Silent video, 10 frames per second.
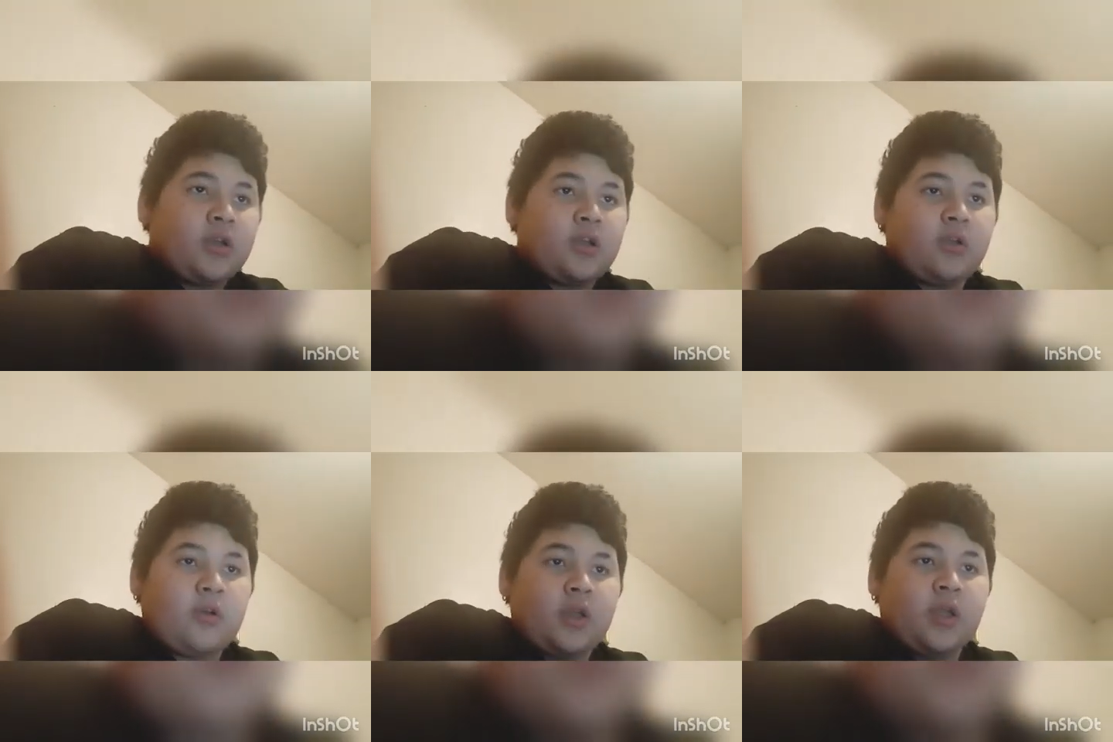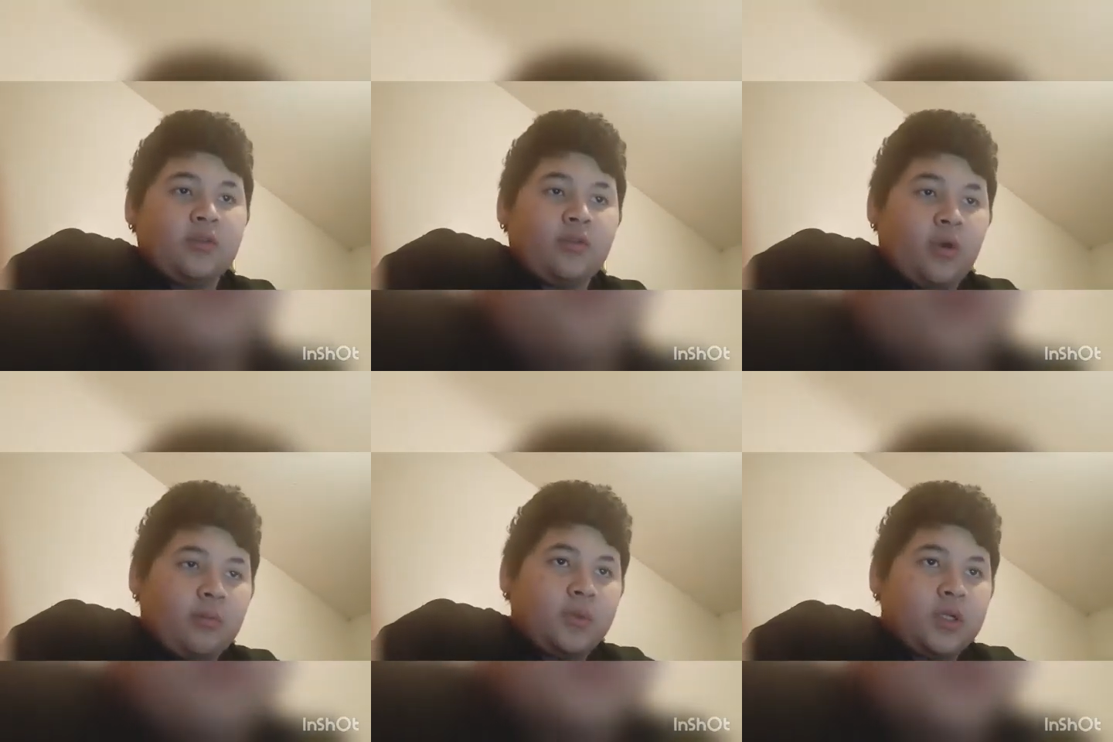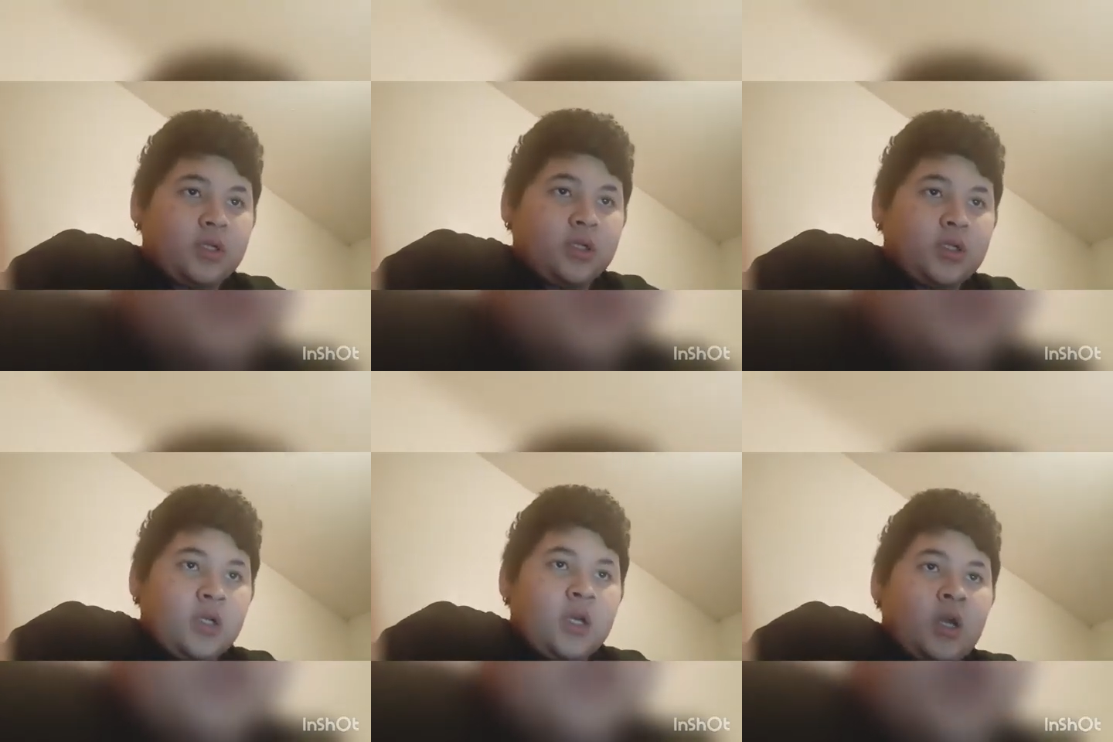and all that, you know what I mean?
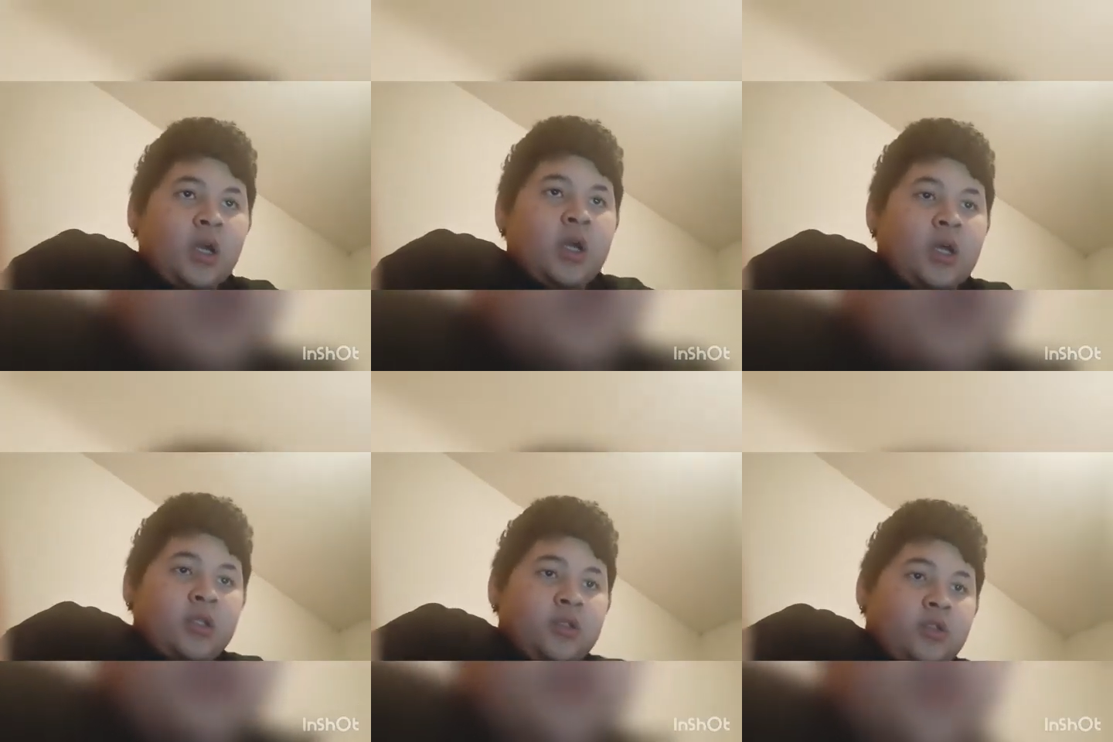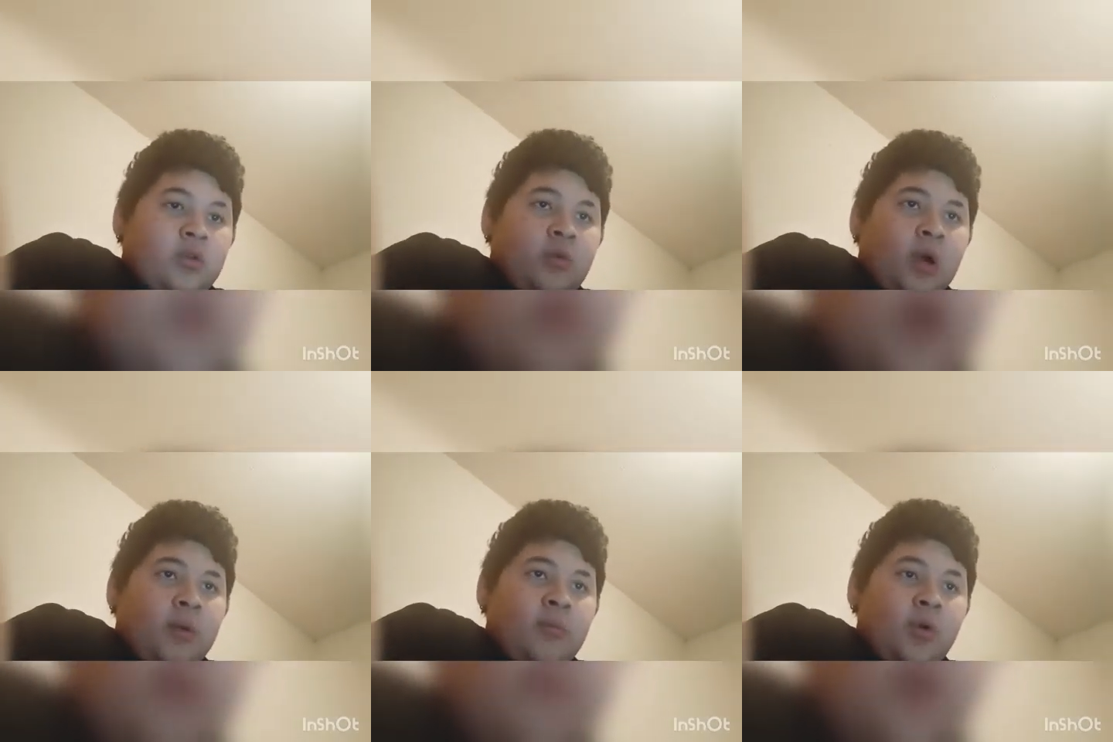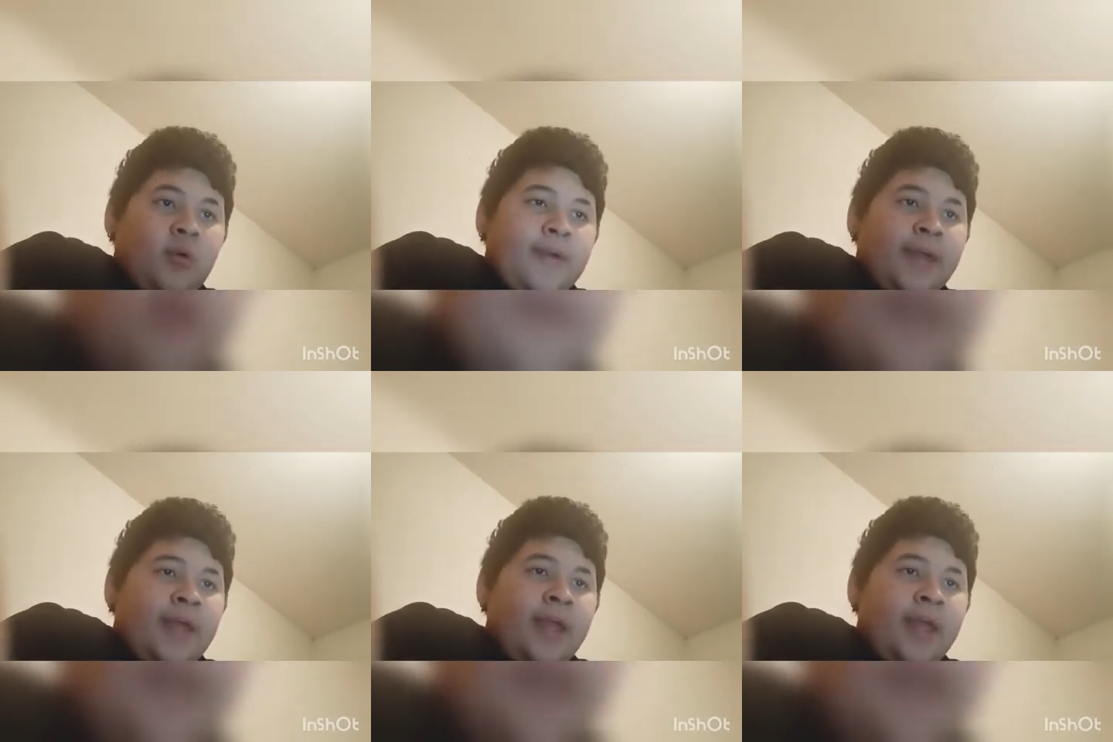And so what I'm doing